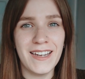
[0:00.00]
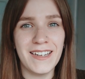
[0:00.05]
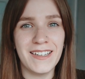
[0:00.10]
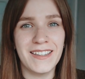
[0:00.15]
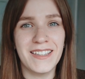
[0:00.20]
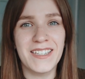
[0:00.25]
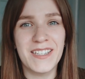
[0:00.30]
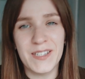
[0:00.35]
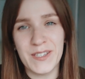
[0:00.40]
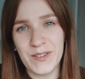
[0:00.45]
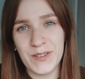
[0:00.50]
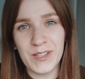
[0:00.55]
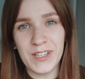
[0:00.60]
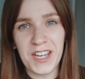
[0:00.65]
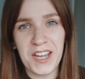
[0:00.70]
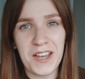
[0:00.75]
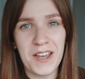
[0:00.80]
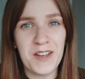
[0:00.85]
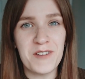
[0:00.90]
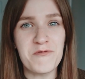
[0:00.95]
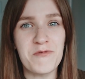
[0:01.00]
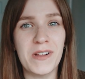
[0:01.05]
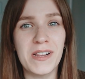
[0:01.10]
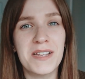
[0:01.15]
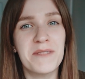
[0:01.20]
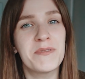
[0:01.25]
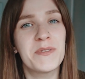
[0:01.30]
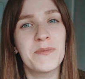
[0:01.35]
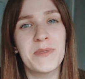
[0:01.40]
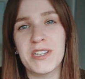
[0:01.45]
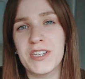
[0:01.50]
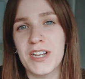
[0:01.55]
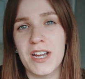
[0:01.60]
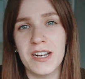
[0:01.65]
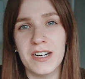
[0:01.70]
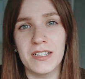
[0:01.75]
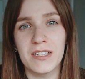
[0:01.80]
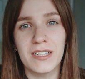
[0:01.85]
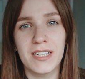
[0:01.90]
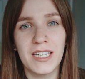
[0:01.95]
Hey, this is Yulia and welcome to my
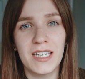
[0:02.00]
channel.